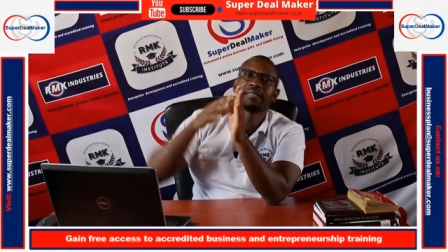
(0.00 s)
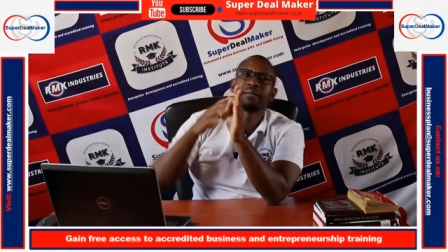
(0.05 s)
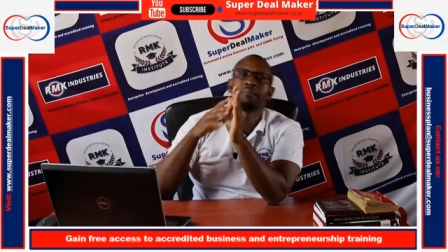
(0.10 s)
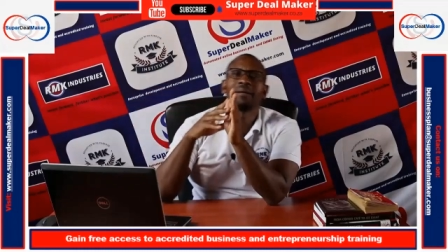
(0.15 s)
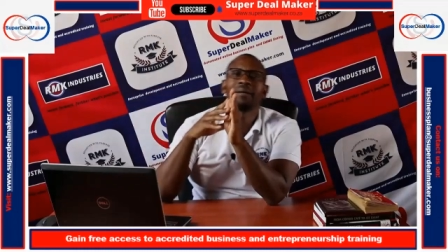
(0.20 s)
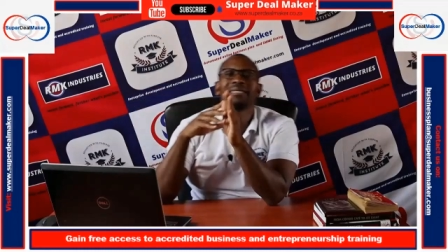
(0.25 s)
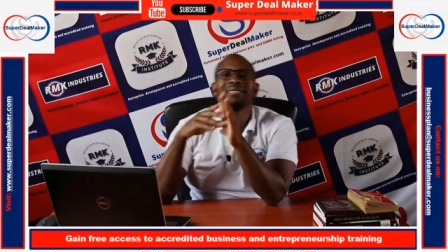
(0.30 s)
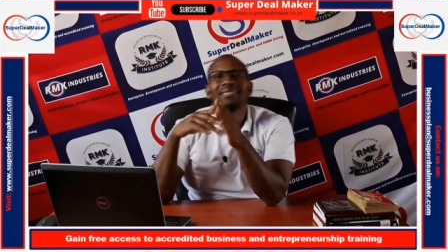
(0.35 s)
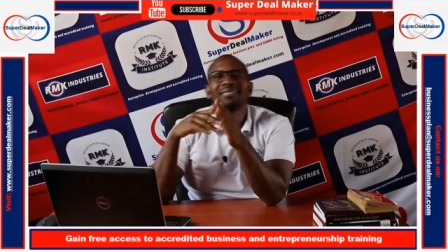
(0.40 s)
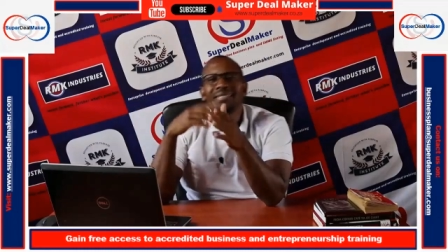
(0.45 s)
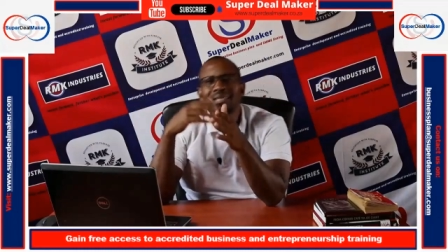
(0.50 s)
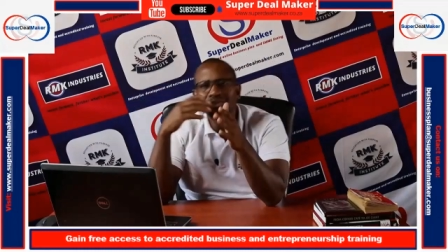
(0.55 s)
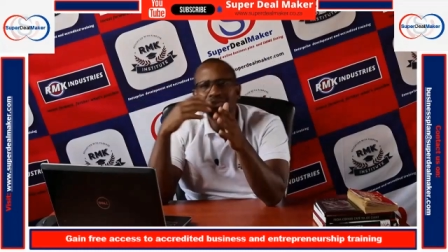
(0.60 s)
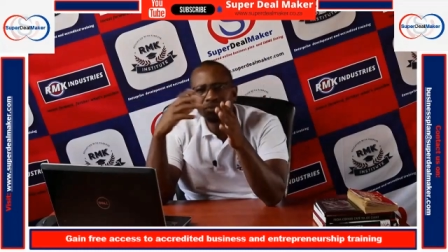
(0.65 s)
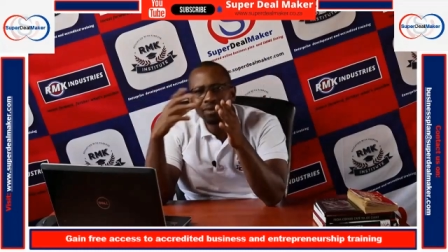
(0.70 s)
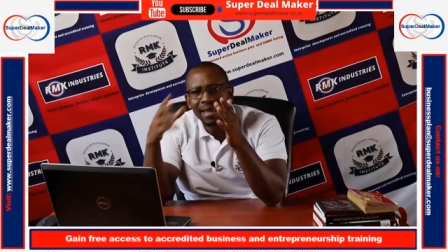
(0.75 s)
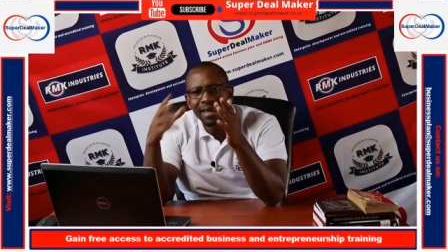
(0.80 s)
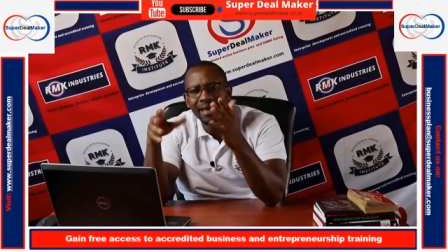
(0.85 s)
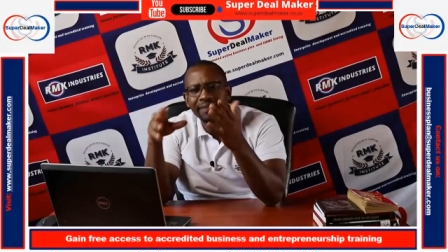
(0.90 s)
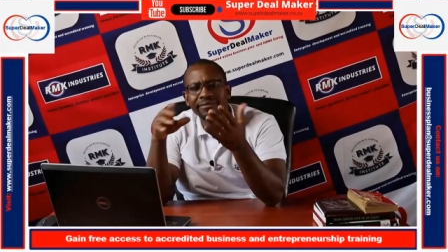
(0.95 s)
the parties that
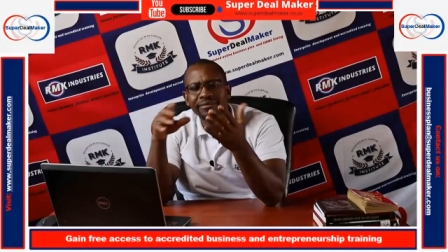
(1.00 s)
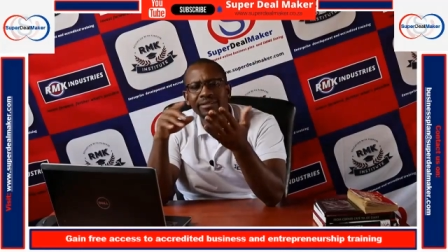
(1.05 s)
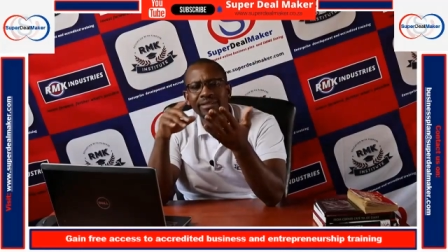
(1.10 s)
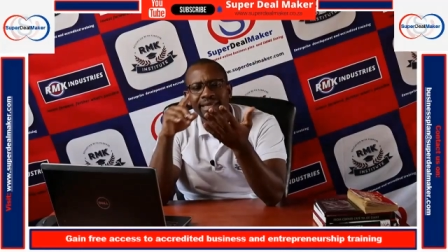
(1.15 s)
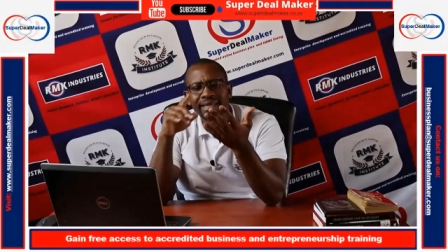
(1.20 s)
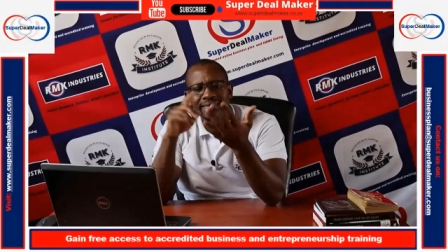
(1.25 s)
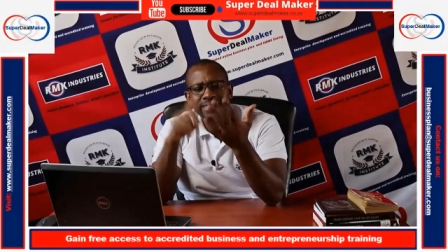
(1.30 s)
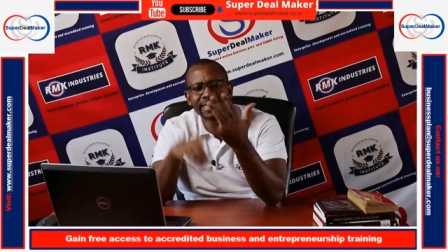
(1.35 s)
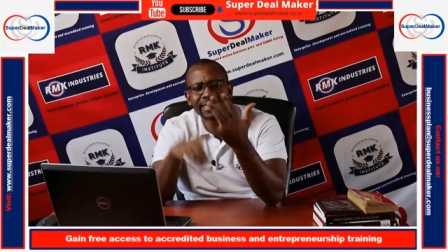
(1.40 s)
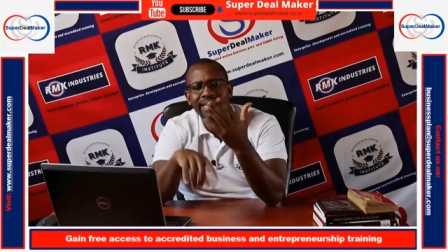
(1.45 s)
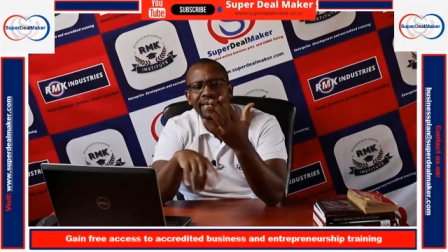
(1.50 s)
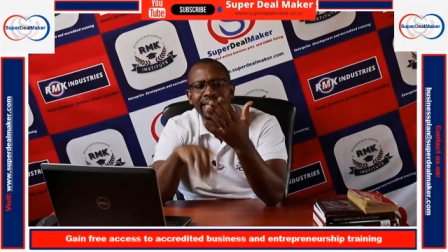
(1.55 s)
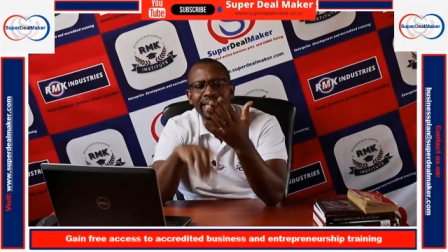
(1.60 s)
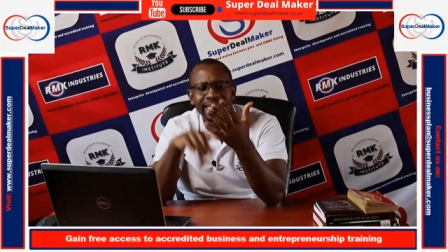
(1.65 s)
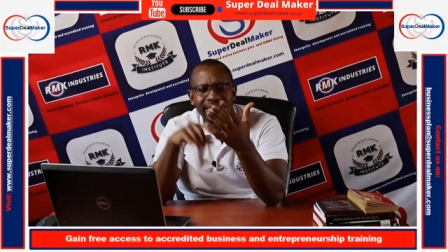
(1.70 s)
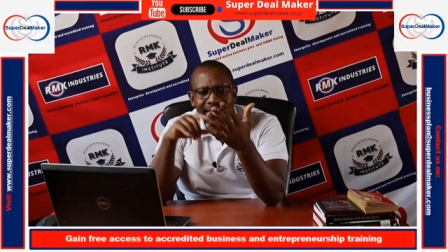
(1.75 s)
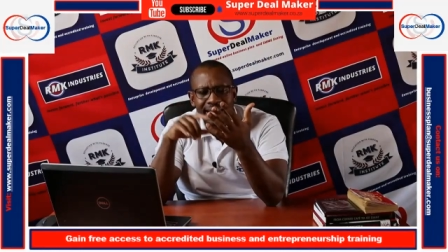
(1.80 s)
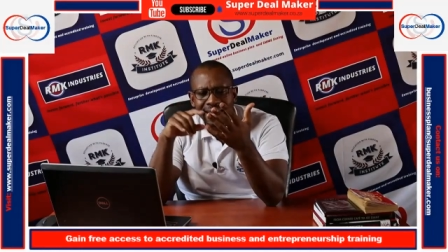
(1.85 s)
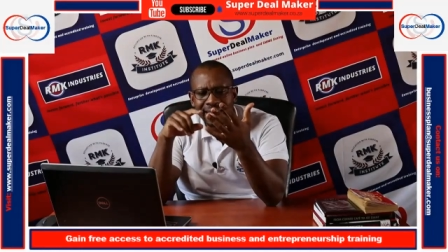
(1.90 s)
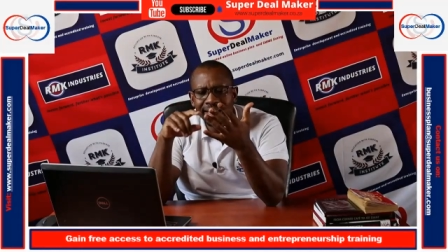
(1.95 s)
will have, and there's the
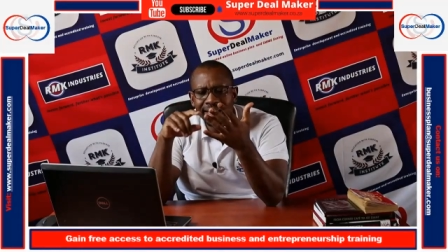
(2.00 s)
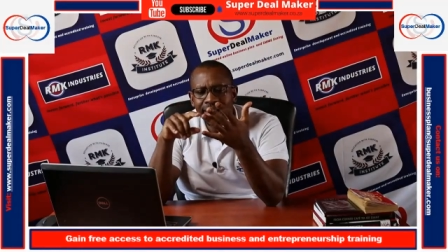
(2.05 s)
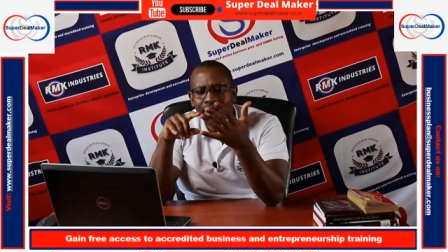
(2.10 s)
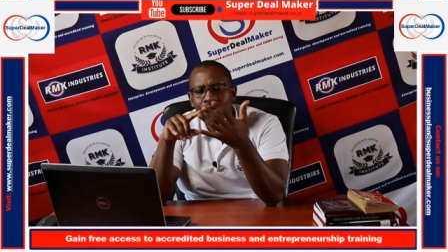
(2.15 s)
learner,